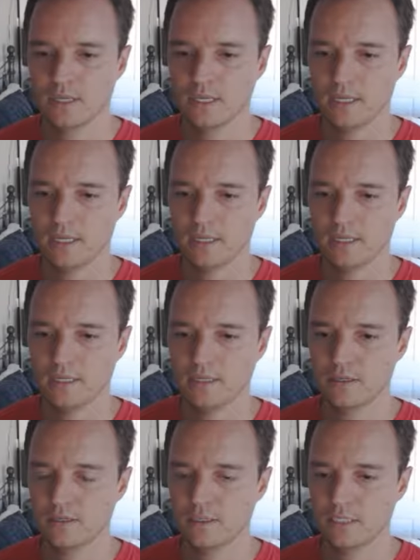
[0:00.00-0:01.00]
And
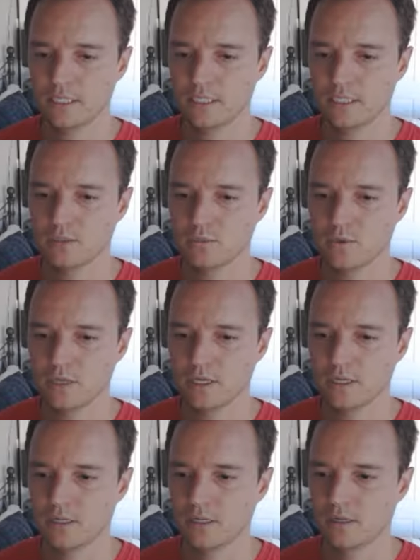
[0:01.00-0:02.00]
here is
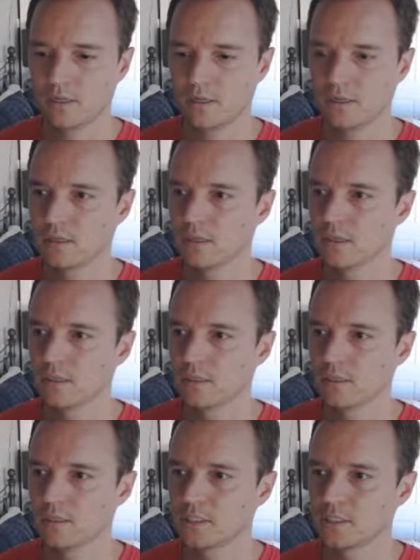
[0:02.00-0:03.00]
water
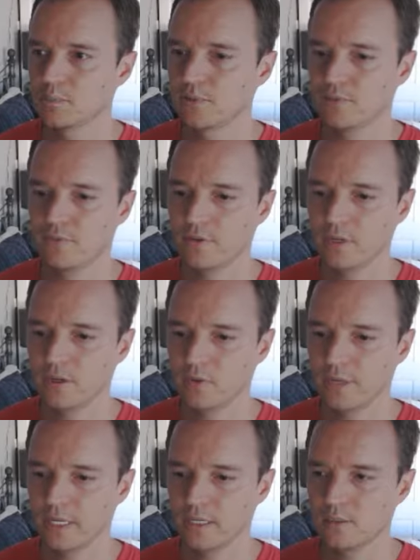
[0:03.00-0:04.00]
simplify. Oh
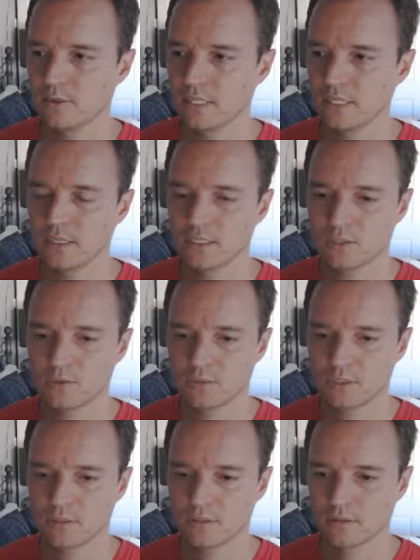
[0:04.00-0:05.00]
wait, do I need this one?